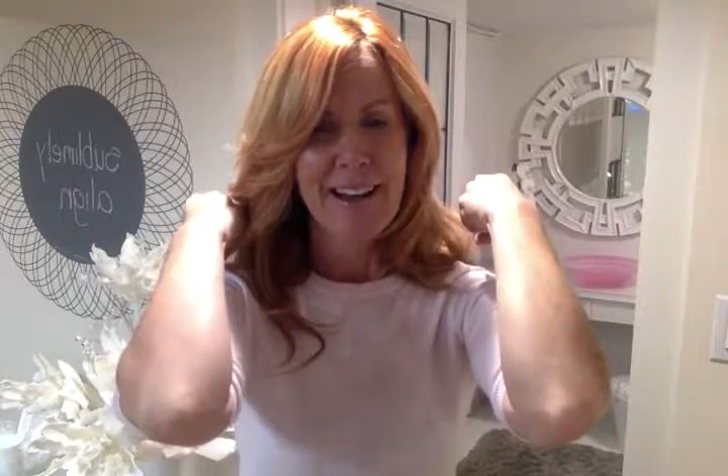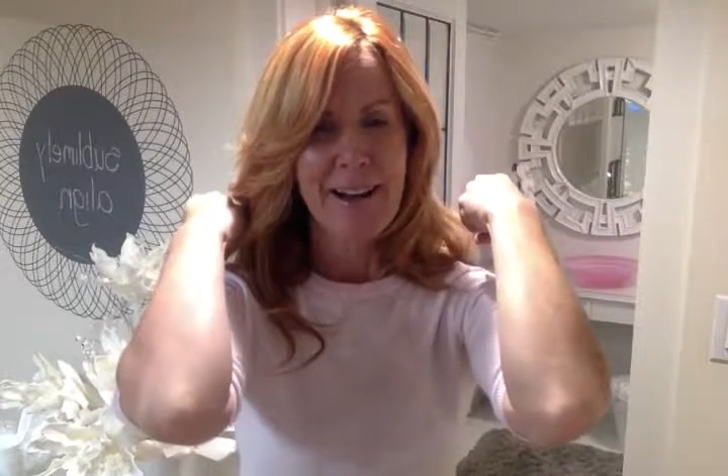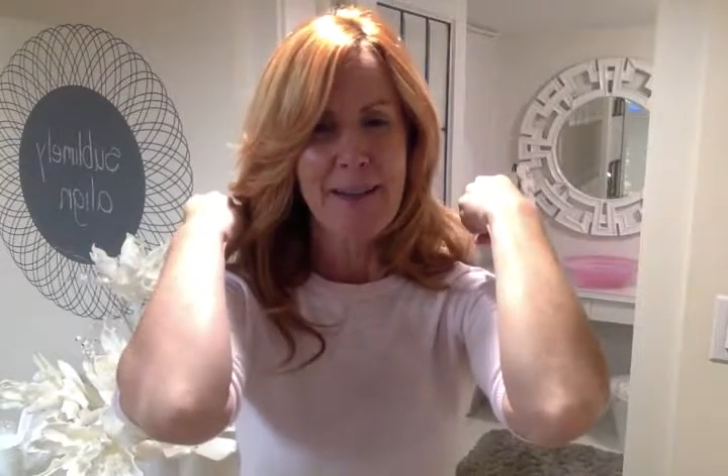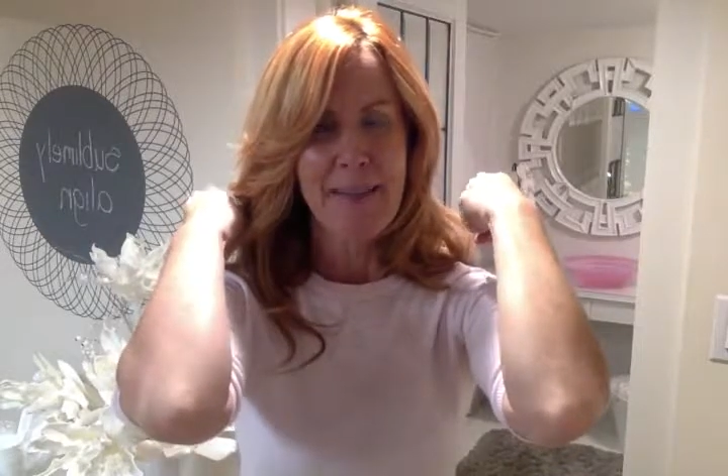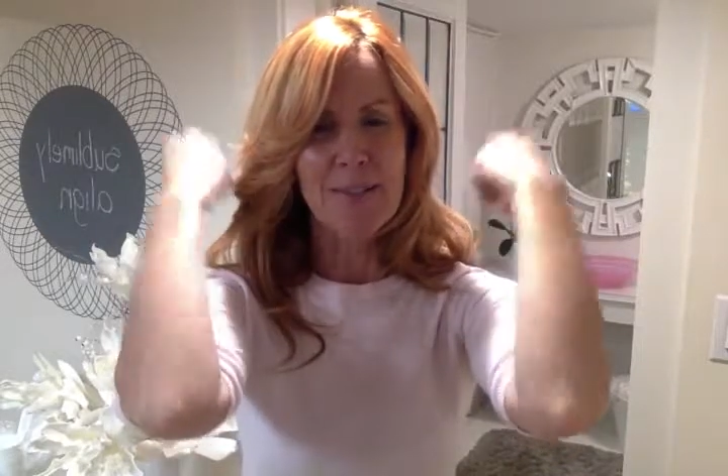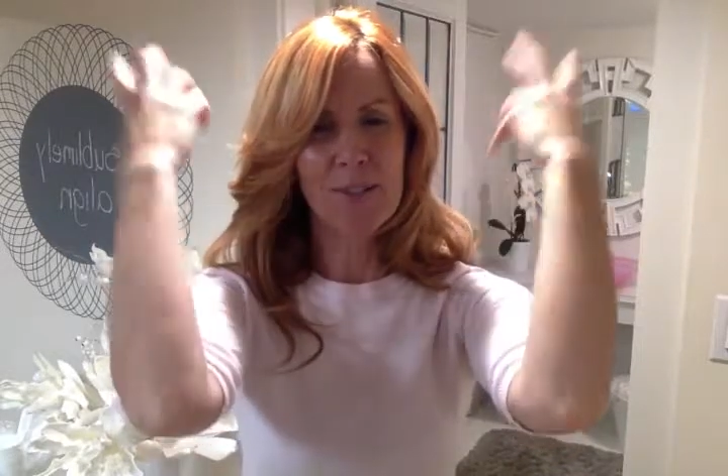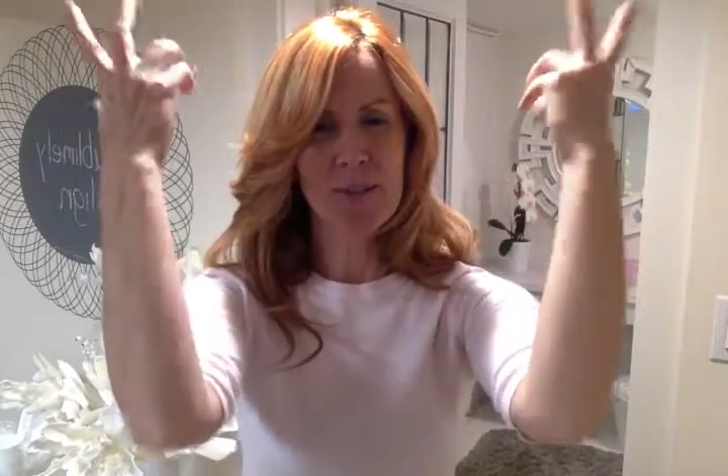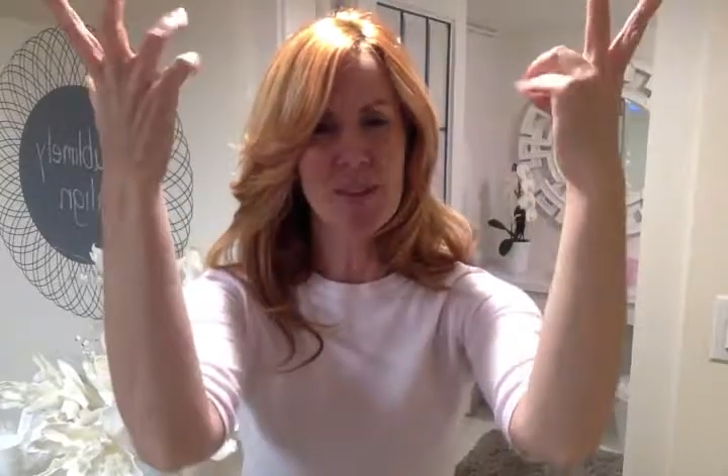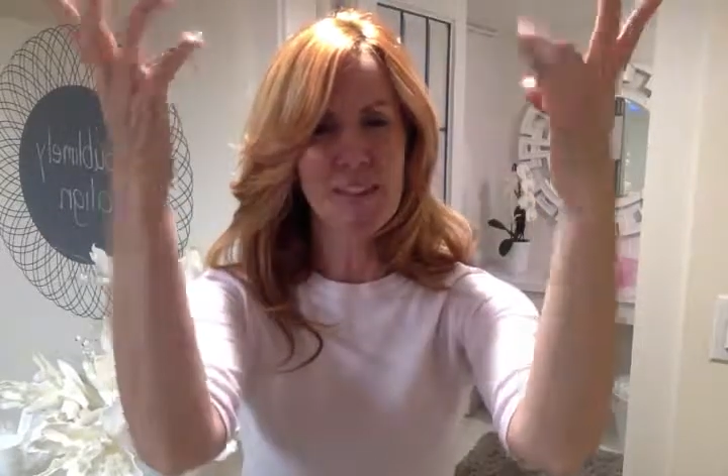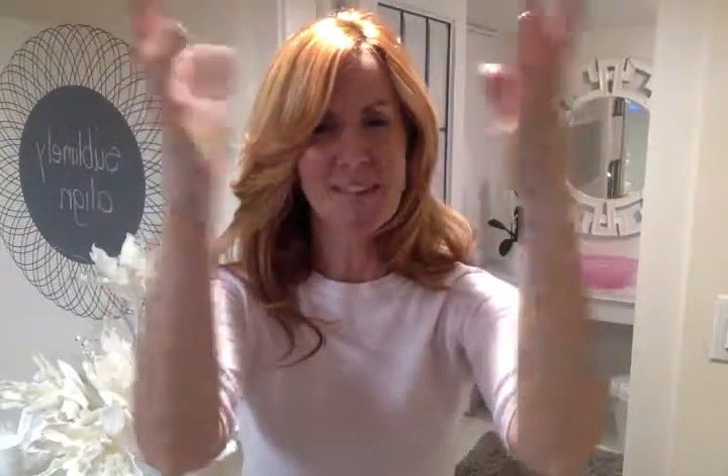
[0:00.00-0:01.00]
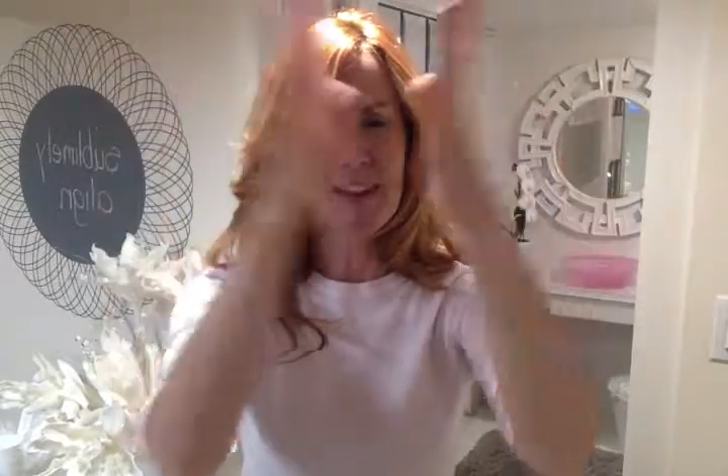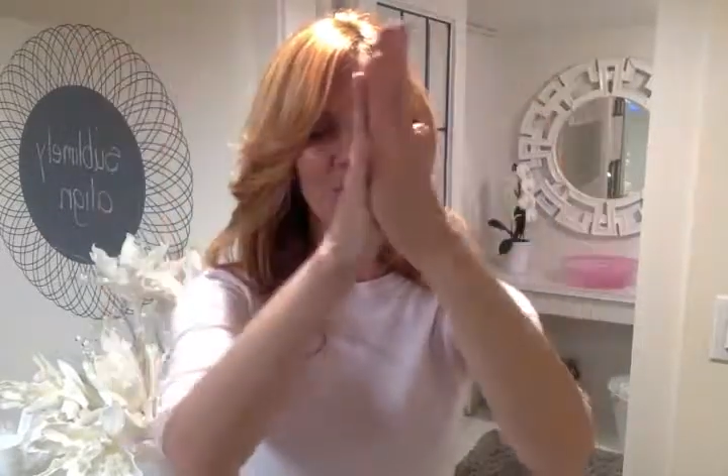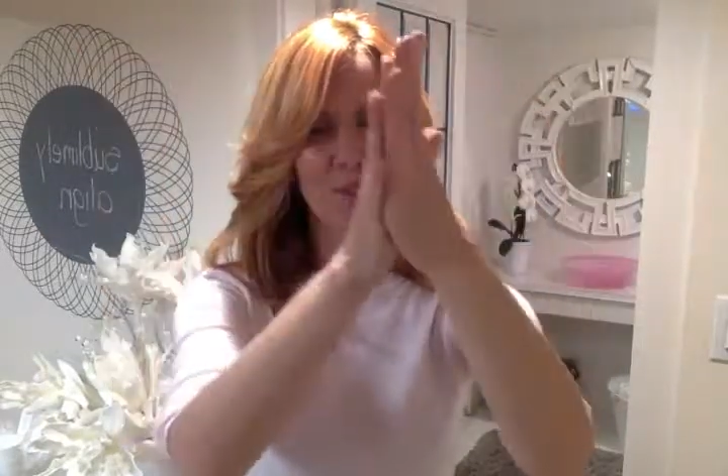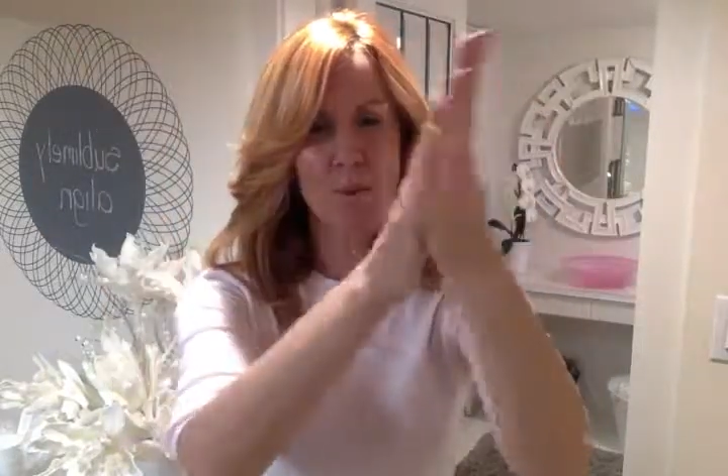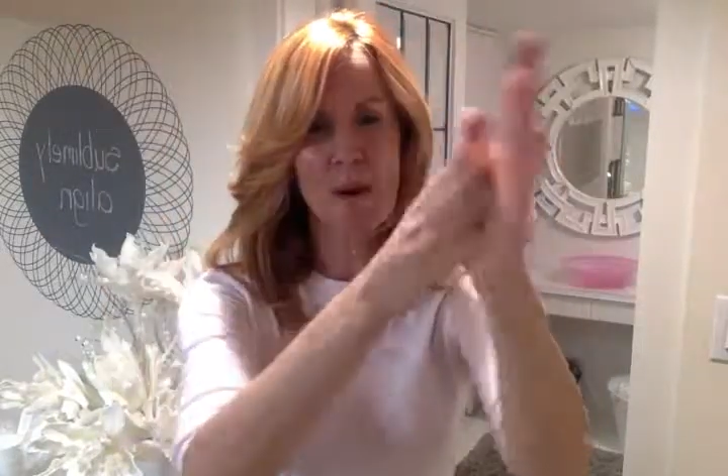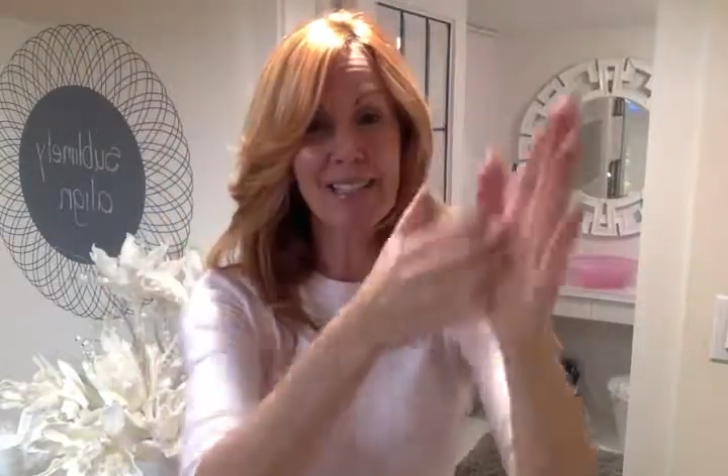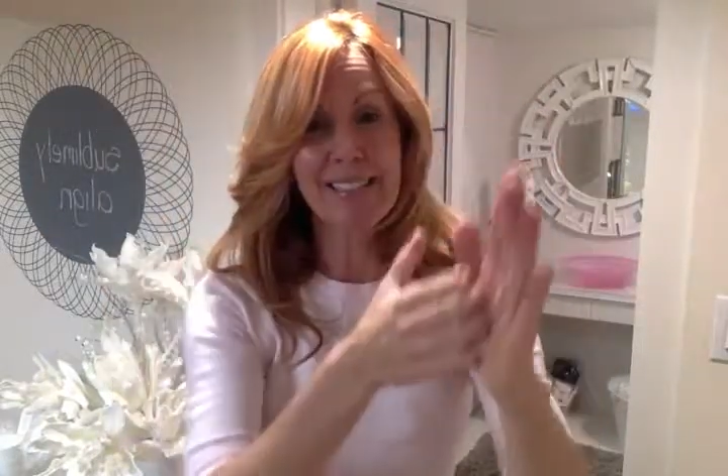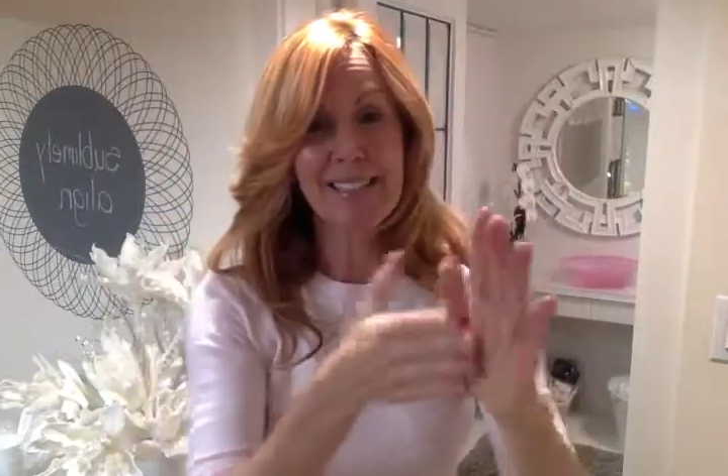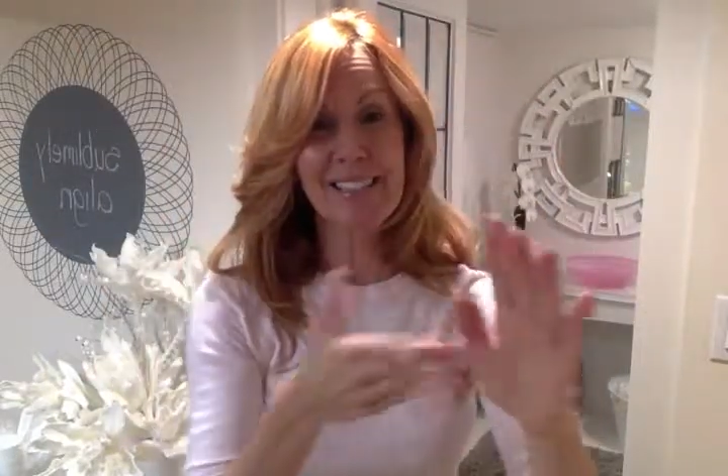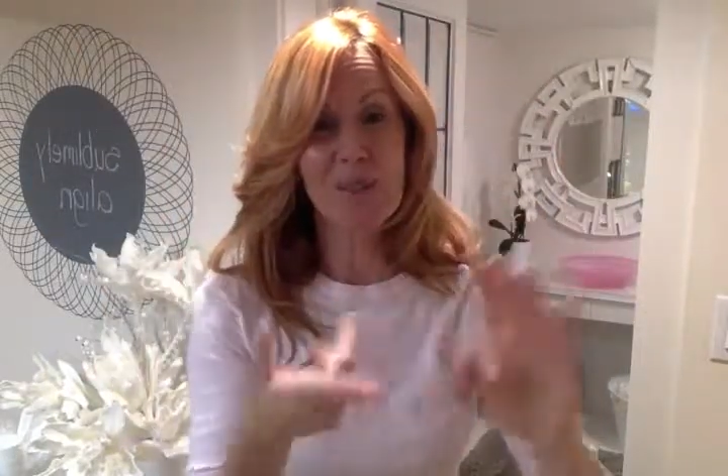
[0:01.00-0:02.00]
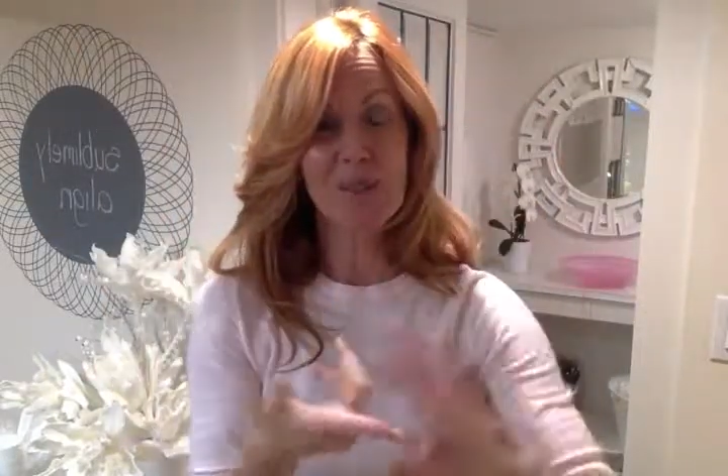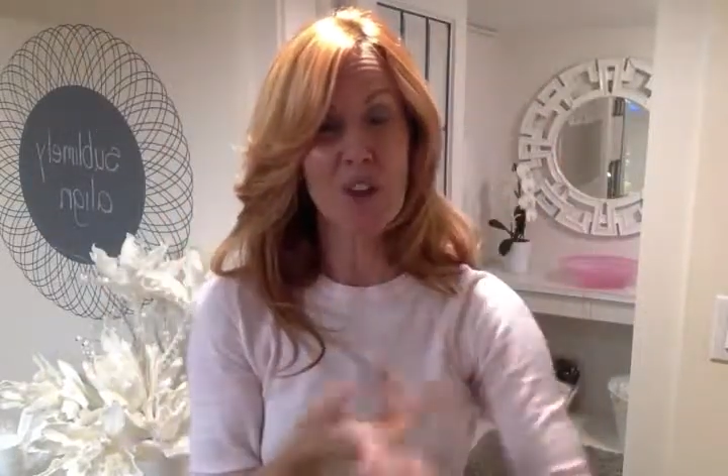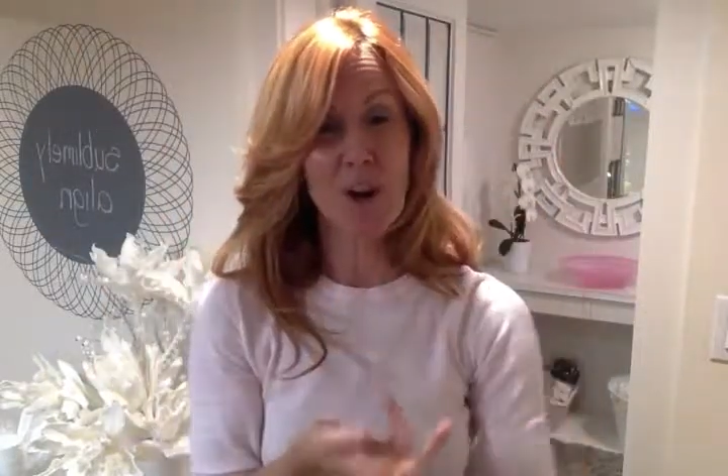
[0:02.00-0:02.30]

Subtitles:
And there's two things there. So one is it's sort of an